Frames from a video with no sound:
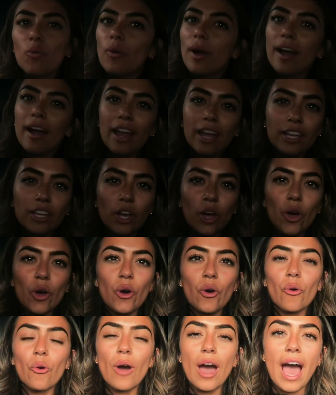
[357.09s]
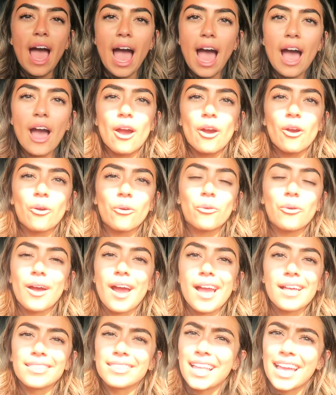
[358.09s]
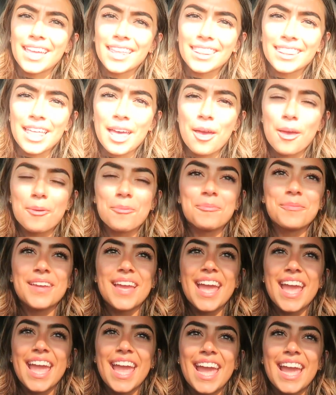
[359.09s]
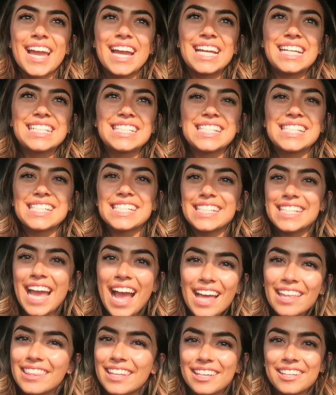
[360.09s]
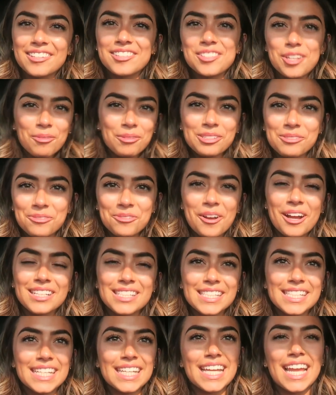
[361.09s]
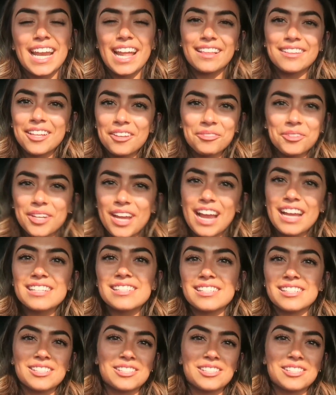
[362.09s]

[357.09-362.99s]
where I go, how I like them, and yeah, thank you so much for watching, and I love you guys